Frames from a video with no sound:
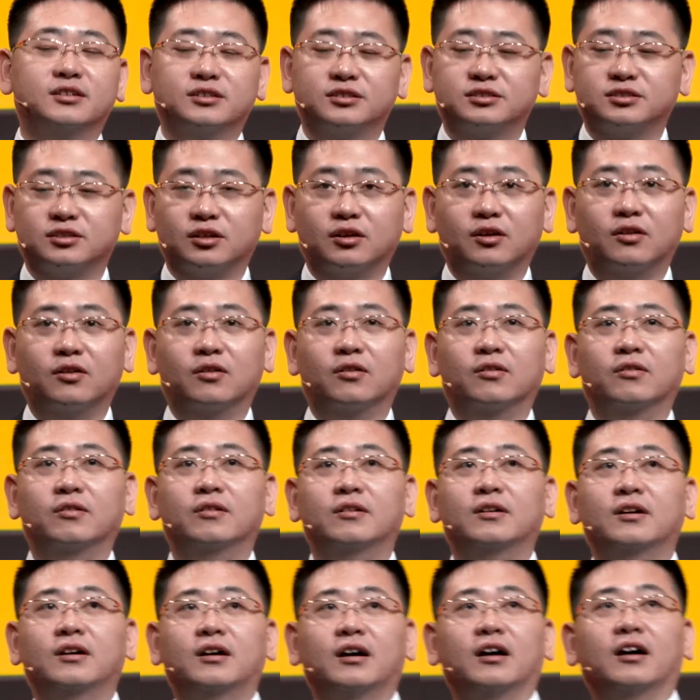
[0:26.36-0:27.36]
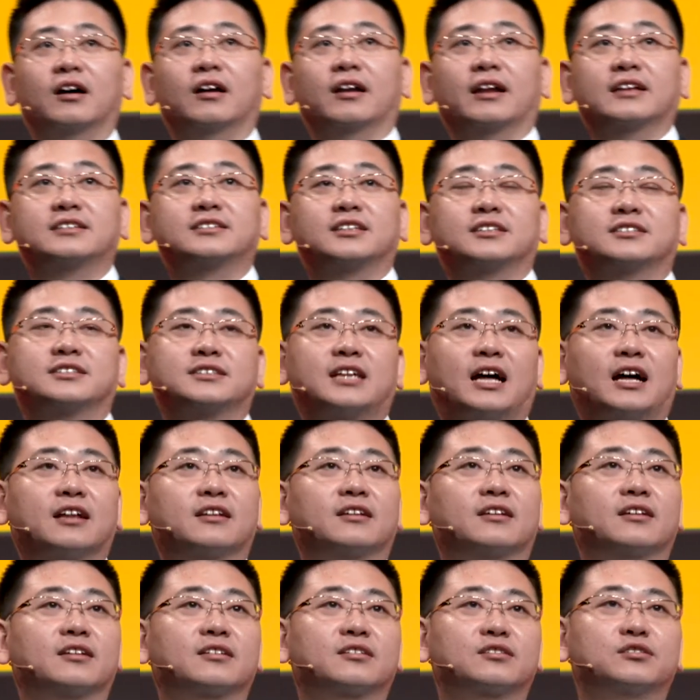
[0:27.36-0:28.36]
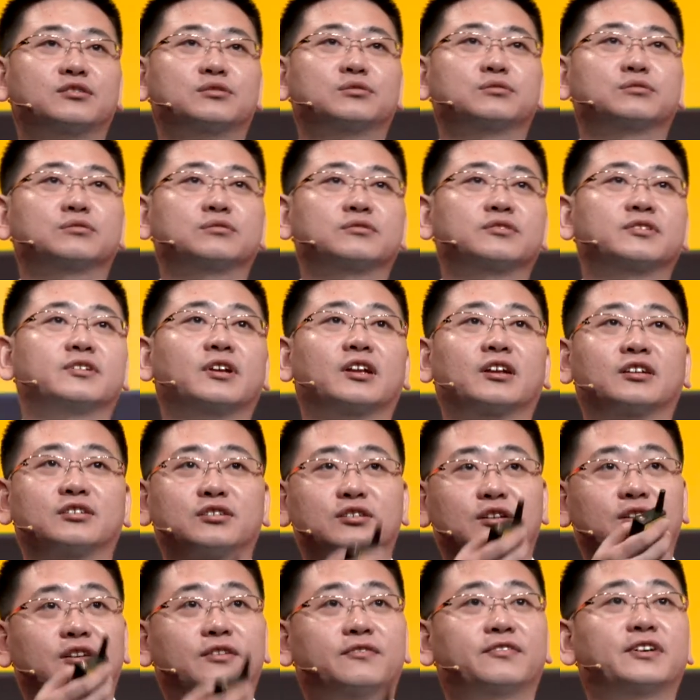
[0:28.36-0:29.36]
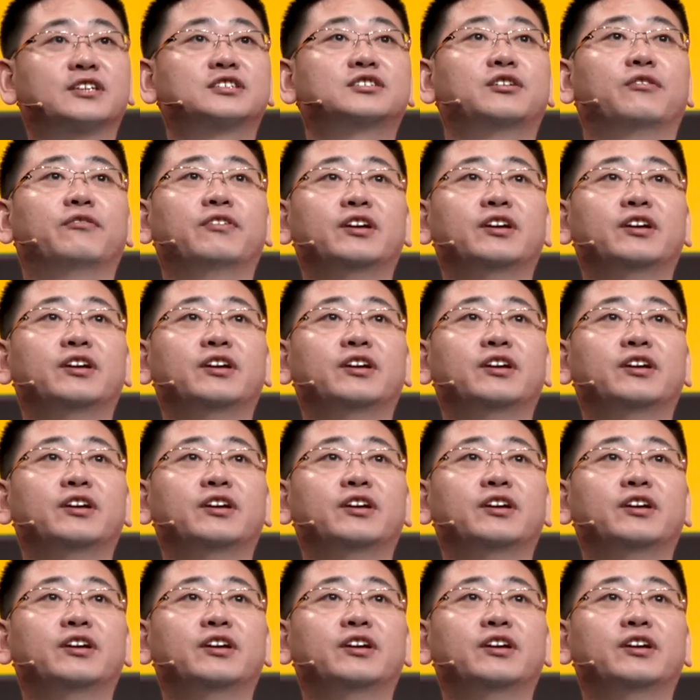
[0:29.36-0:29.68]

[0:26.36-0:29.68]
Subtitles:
So let's start to the first